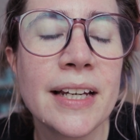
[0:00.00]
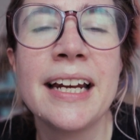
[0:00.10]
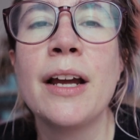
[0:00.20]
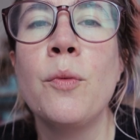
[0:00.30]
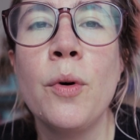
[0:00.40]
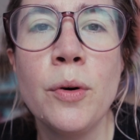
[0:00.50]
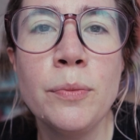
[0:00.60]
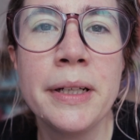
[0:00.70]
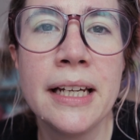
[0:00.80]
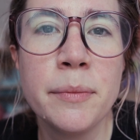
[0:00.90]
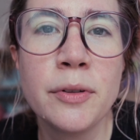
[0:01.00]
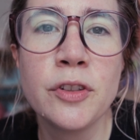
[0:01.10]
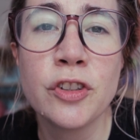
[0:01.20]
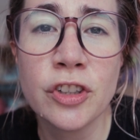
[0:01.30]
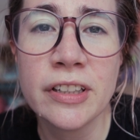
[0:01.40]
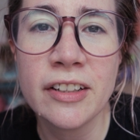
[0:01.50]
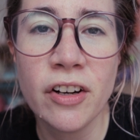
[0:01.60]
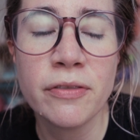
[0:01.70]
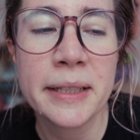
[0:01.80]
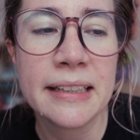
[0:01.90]
And I won't be able to turn it
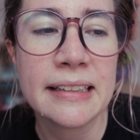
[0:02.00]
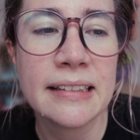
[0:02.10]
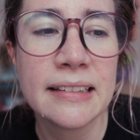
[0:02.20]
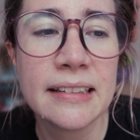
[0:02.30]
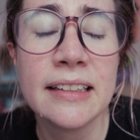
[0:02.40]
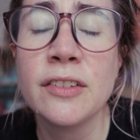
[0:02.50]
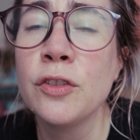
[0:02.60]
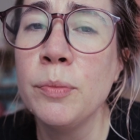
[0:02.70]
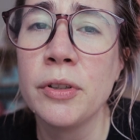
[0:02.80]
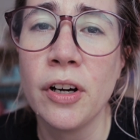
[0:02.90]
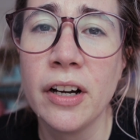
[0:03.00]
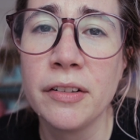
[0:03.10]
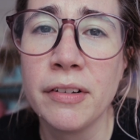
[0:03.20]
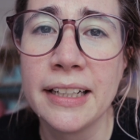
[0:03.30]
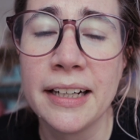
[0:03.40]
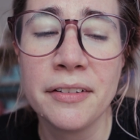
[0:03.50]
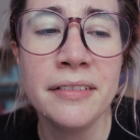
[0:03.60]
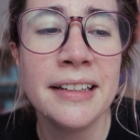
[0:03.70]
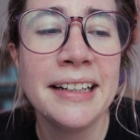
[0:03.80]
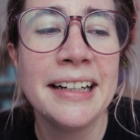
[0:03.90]
off because it's super hot right
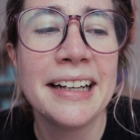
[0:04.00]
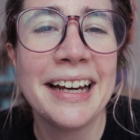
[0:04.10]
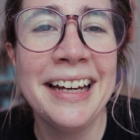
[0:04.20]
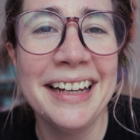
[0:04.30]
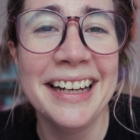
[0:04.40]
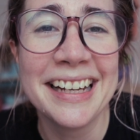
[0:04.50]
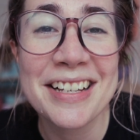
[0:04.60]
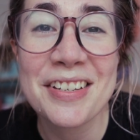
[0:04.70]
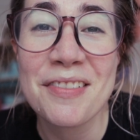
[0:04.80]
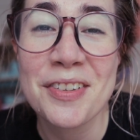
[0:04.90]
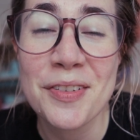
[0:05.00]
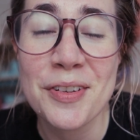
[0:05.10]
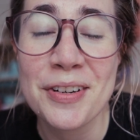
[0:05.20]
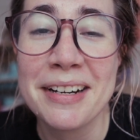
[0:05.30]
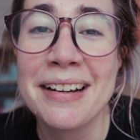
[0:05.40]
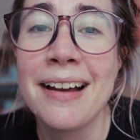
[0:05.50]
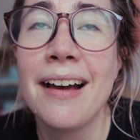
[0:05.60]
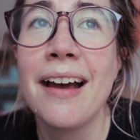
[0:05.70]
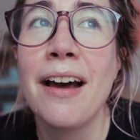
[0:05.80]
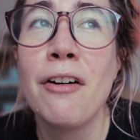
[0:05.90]
now. So I'm so sorry
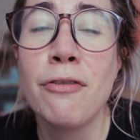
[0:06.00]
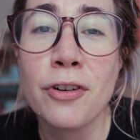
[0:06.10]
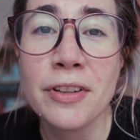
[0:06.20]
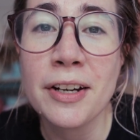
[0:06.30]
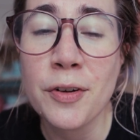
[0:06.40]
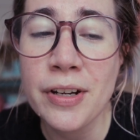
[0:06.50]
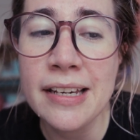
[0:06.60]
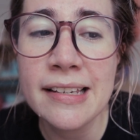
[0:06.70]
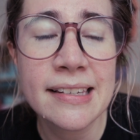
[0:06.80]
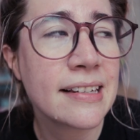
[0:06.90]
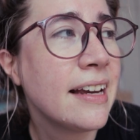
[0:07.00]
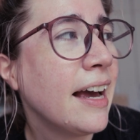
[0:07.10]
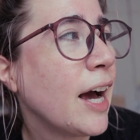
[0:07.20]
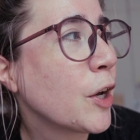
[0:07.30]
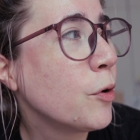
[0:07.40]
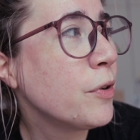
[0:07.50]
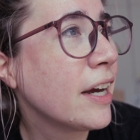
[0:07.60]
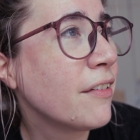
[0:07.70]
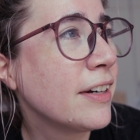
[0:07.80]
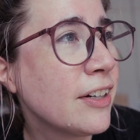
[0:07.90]
for the noise. I hope you
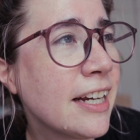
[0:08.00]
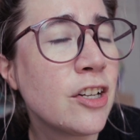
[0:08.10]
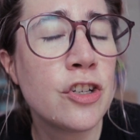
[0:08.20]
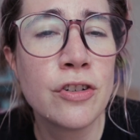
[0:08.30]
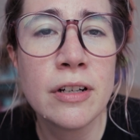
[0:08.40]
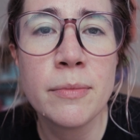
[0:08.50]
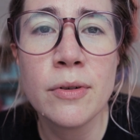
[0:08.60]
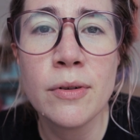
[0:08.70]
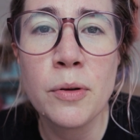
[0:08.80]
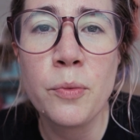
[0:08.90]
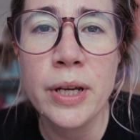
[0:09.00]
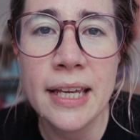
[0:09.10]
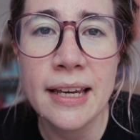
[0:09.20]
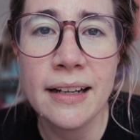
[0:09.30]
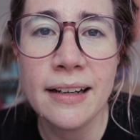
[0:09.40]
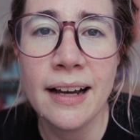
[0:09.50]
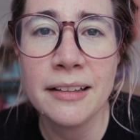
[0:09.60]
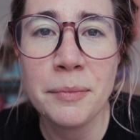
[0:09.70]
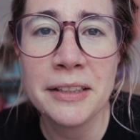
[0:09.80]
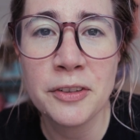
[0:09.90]
had a very enjoyable weekend
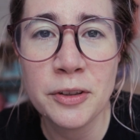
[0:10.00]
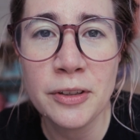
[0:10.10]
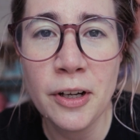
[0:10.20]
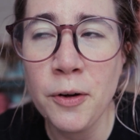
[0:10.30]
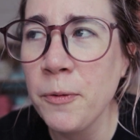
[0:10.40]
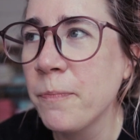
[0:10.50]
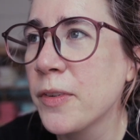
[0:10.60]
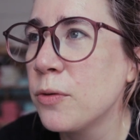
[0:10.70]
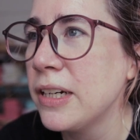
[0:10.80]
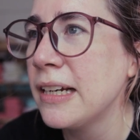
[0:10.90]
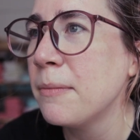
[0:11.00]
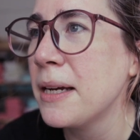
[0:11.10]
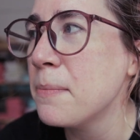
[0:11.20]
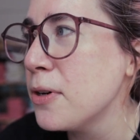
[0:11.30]
at my studio, reading my